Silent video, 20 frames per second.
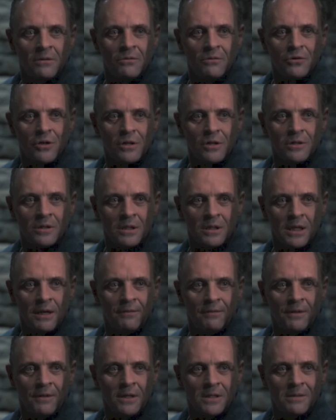Good
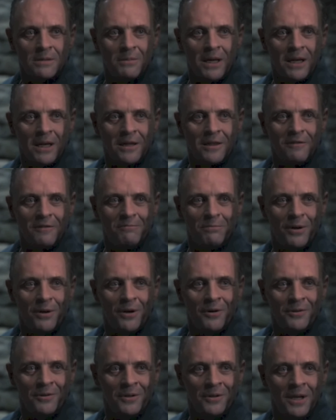nutrition's given you some length
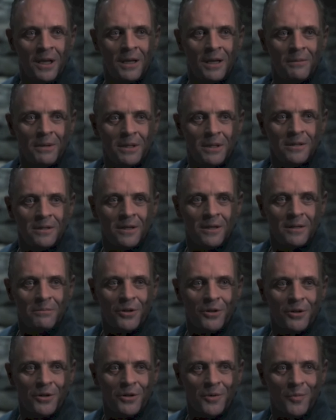of bone, but you're
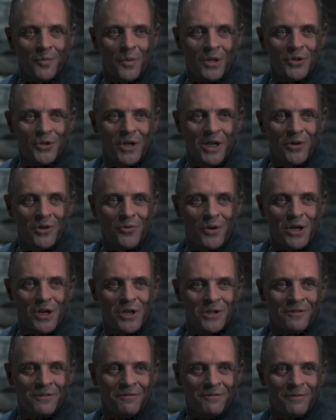not more than one
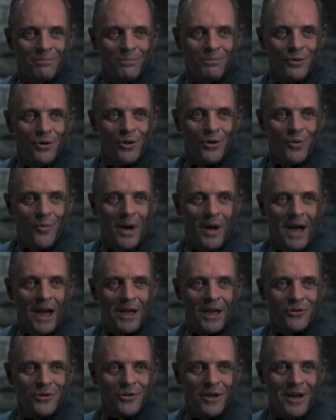generation from poor
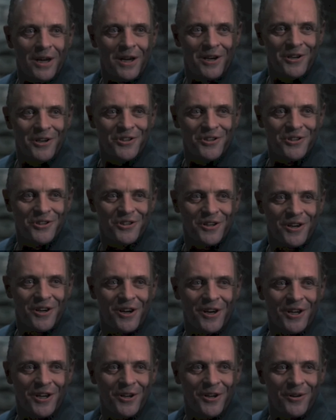wire
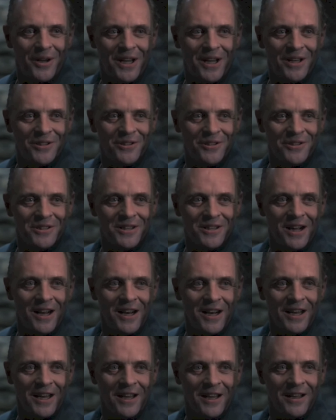trash, are you, Agent
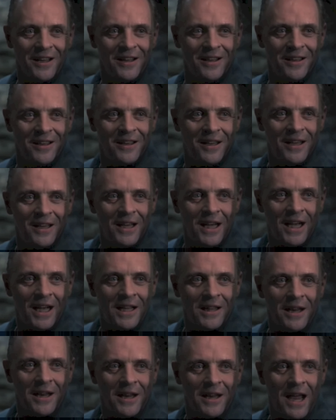Starling?
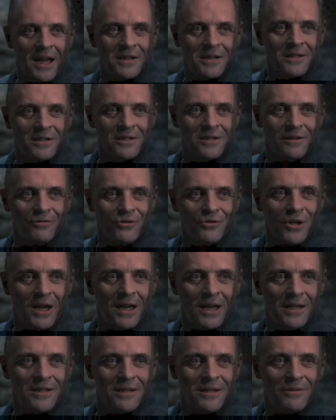And that accent
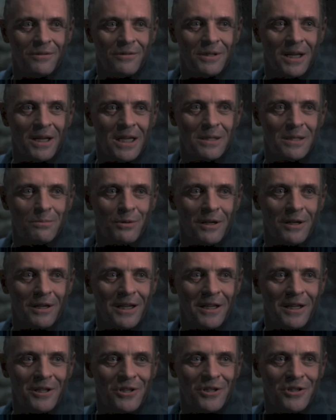you've tried so
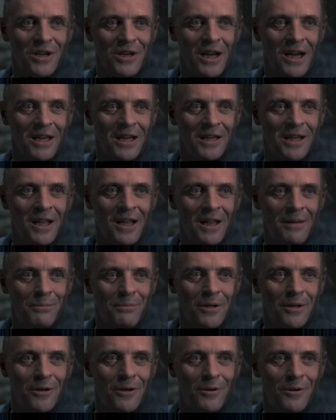desperately to
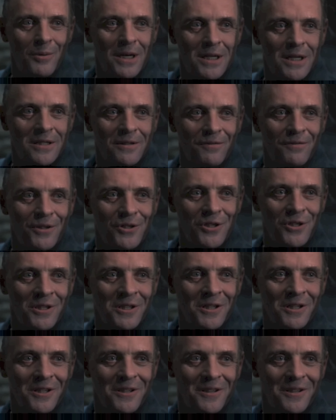shed, pure West
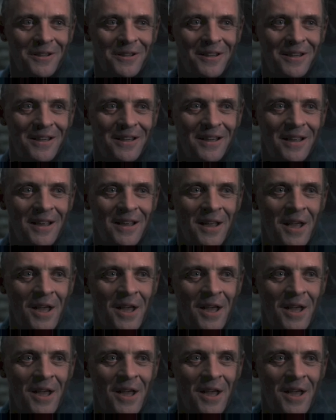Virginia.